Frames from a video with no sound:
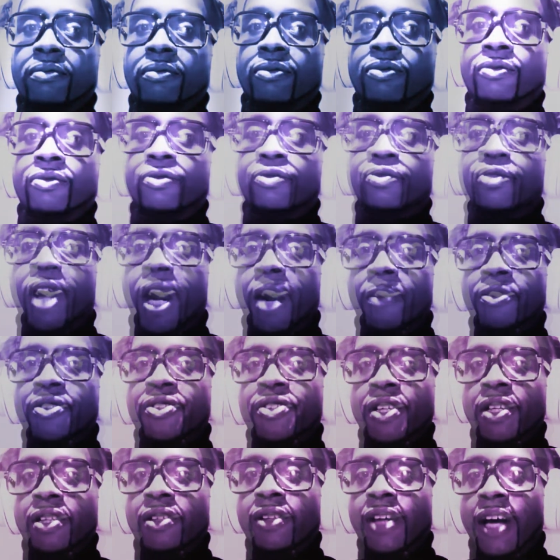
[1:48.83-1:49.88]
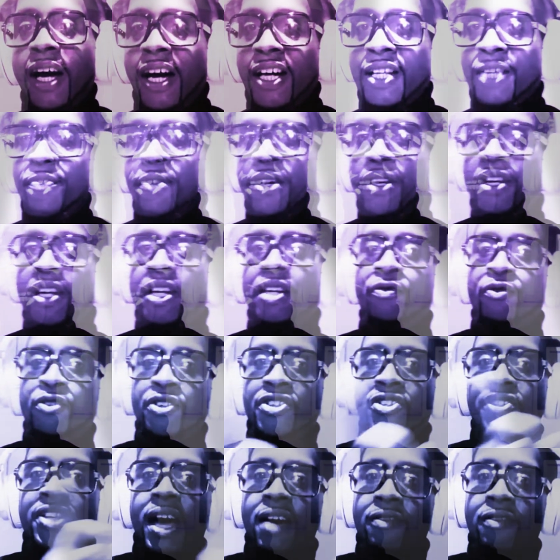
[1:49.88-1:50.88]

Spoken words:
Robinson has been in for 7.